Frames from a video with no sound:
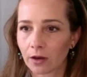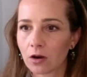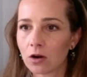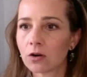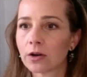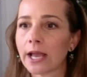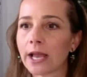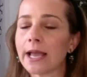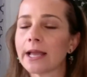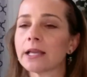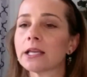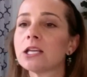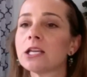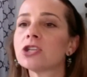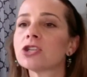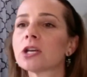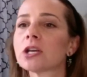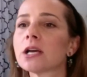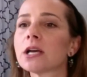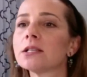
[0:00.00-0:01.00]
Okay,
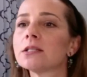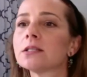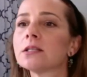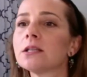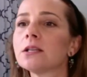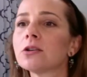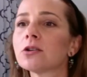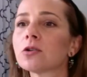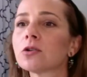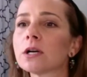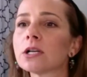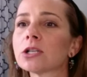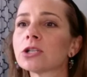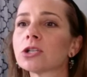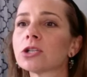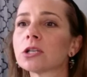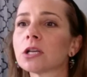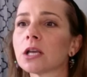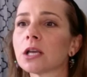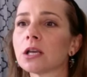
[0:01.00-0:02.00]
Keisha, I see your
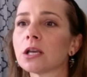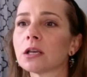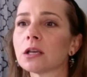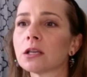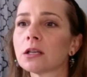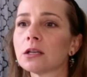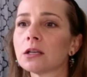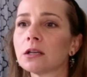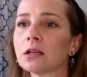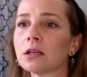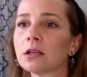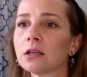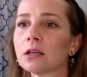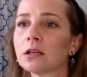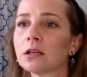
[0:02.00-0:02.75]
question.